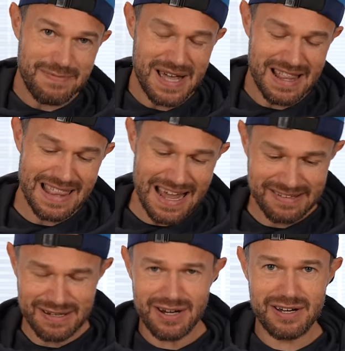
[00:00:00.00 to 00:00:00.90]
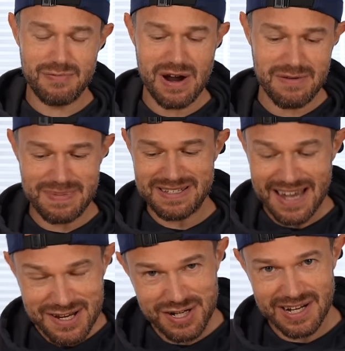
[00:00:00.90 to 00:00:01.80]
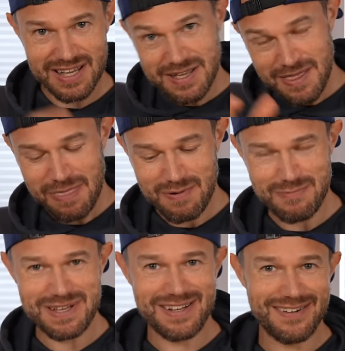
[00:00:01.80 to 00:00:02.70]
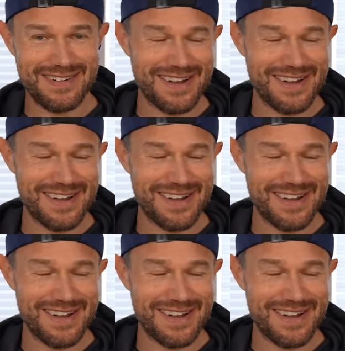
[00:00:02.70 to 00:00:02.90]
bit less hard wearing potentially, but we don't